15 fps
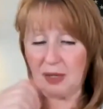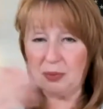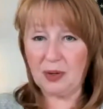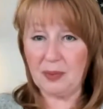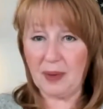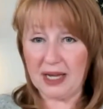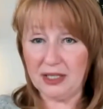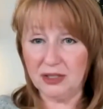
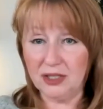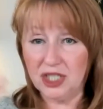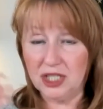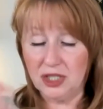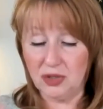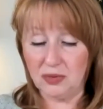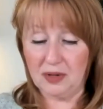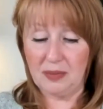reminder,
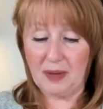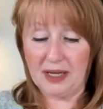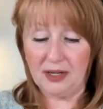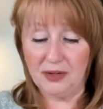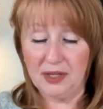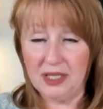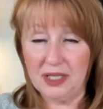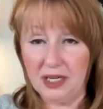gentle
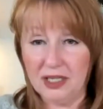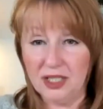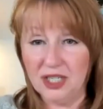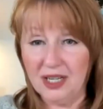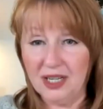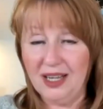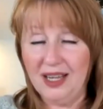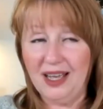reminder, and nudge.
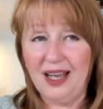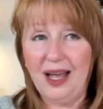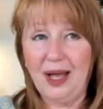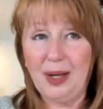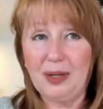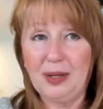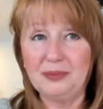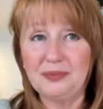
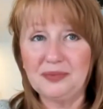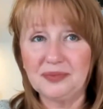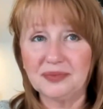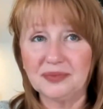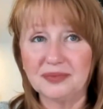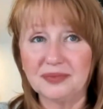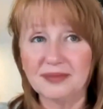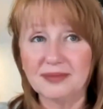Um,
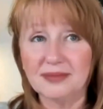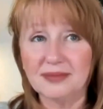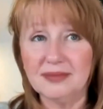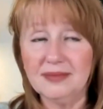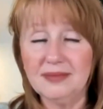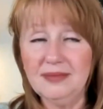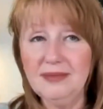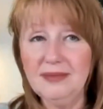
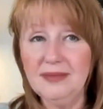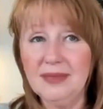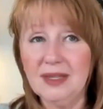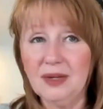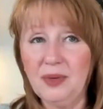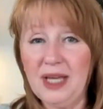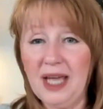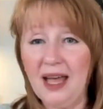
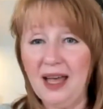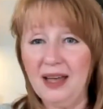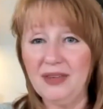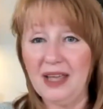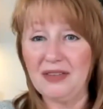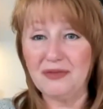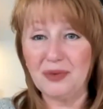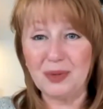we have
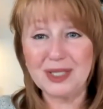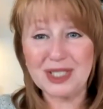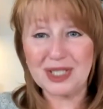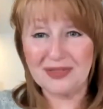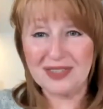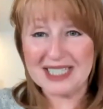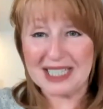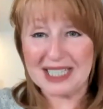a full
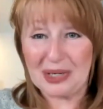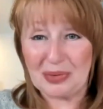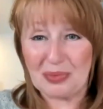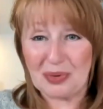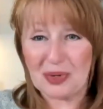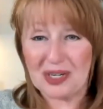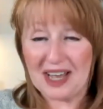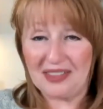service
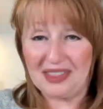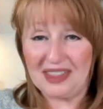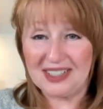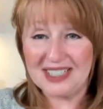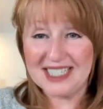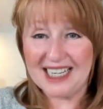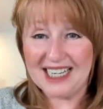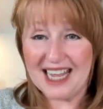leaderboard out
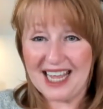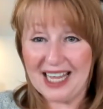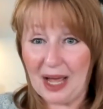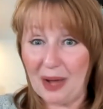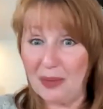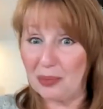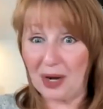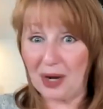there today,
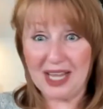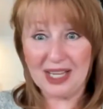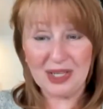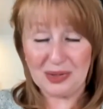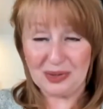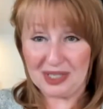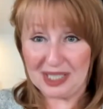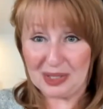a brand
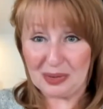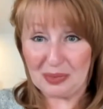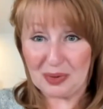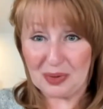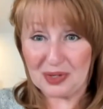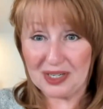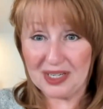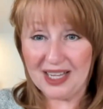new
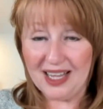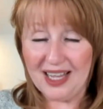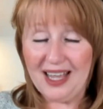leaderboard.